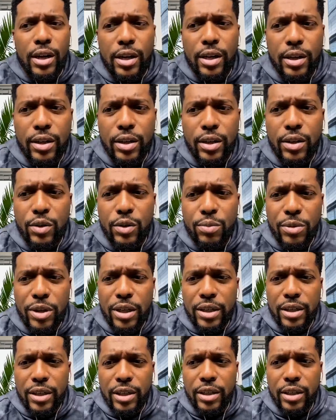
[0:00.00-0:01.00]
uh,
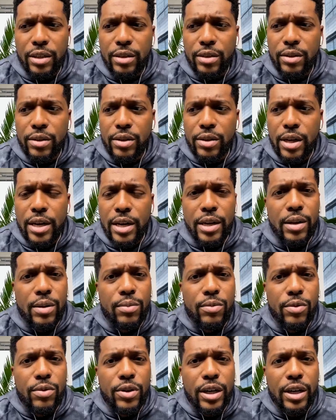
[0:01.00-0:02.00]
humility. Here I
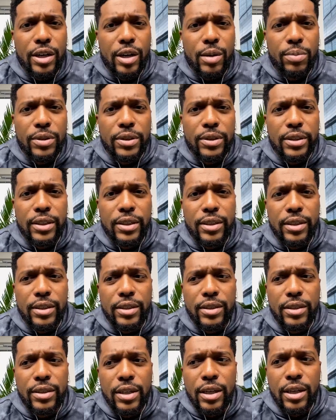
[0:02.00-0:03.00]
am working opposite
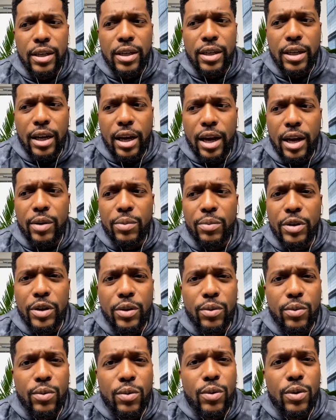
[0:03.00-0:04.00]
this
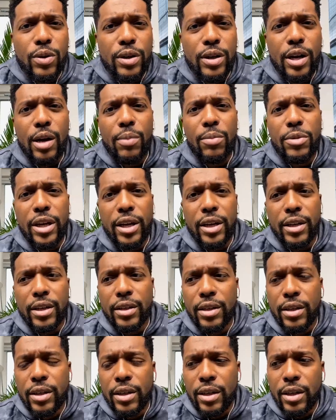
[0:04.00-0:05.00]
Academy Award
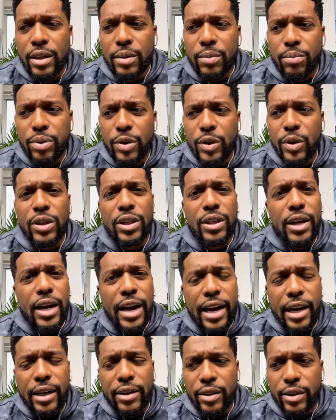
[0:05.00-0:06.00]
nominated brilliant
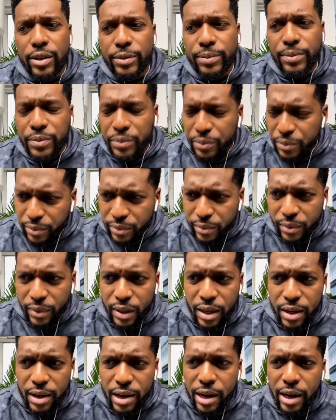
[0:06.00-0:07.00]
actor
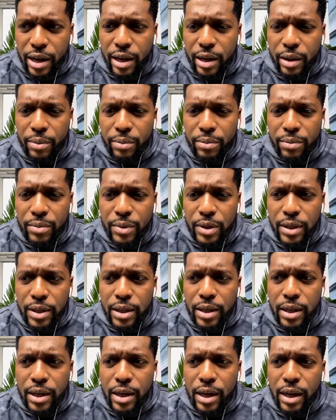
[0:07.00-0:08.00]
Mhm. um,
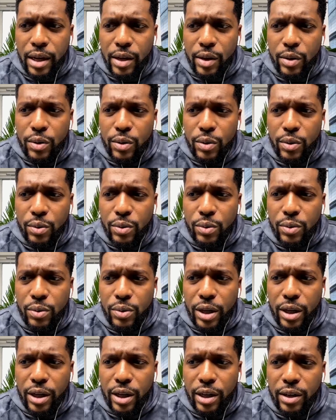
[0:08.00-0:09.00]

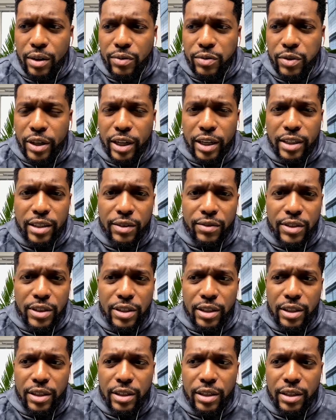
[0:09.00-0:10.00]
who, uh, if you guys
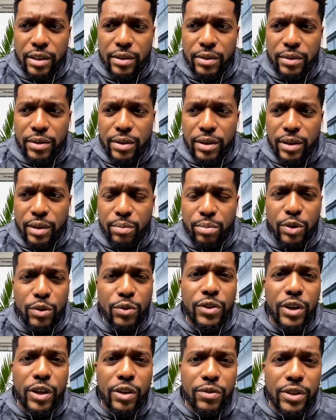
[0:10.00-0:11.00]
haven't seen uh, uh,
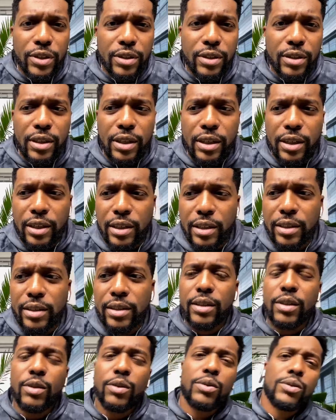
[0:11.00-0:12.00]
Blue Velvet, Mm. uh,
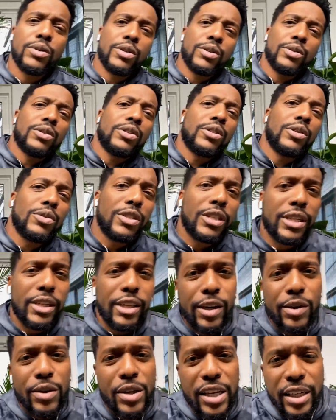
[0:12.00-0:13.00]
go go go
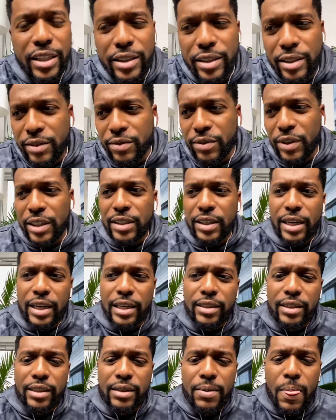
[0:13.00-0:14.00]
check that out, kids. It's
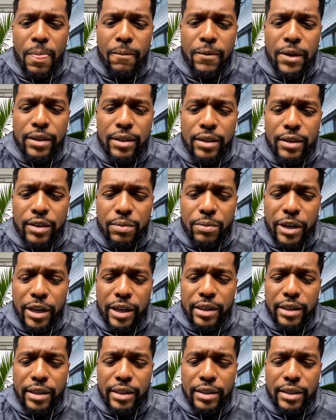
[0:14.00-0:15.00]
fantastic. This
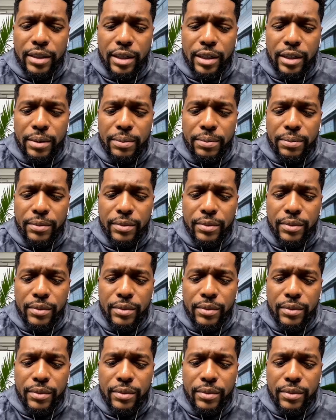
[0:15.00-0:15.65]
man is uh,